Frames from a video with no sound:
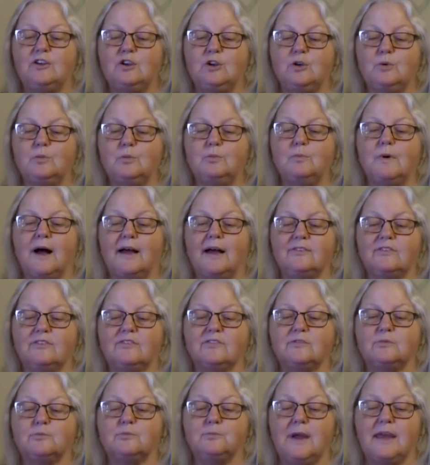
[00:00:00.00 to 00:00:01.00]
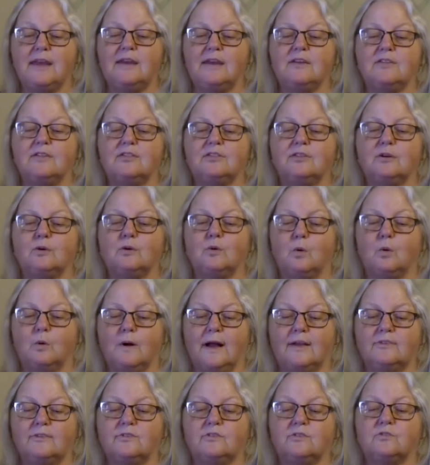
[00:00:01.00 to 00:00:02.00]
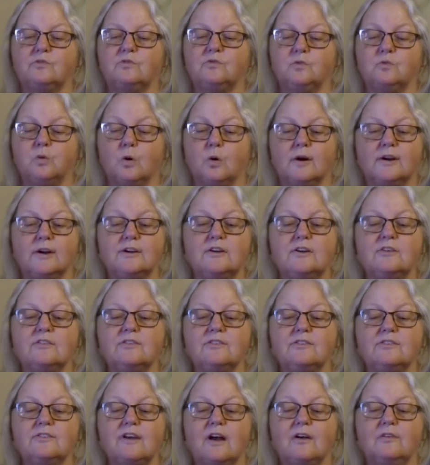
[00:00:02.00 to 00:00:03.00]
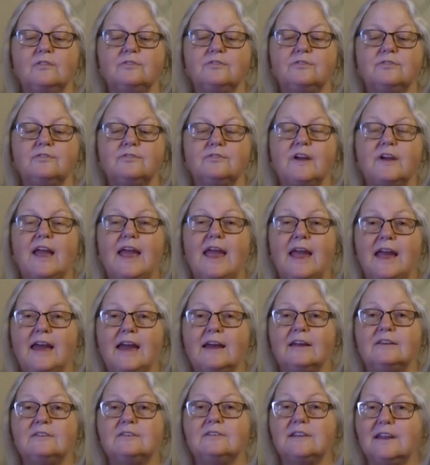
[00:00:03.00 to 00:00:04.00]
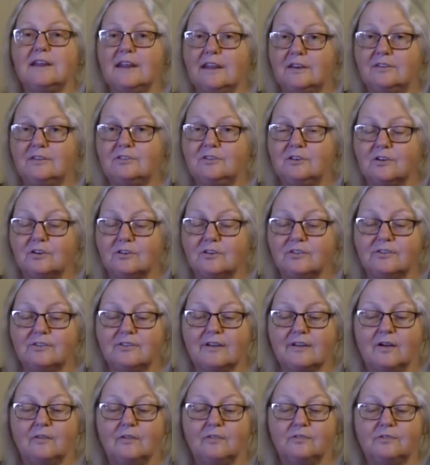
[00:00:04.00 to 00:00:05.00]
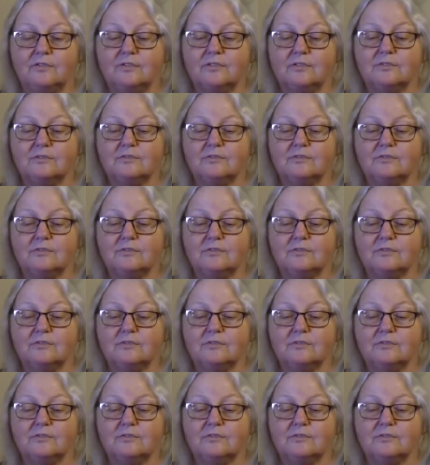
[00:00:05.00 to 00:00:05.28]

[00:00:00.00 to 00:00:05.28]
You must make the quest for yourself and in yourself.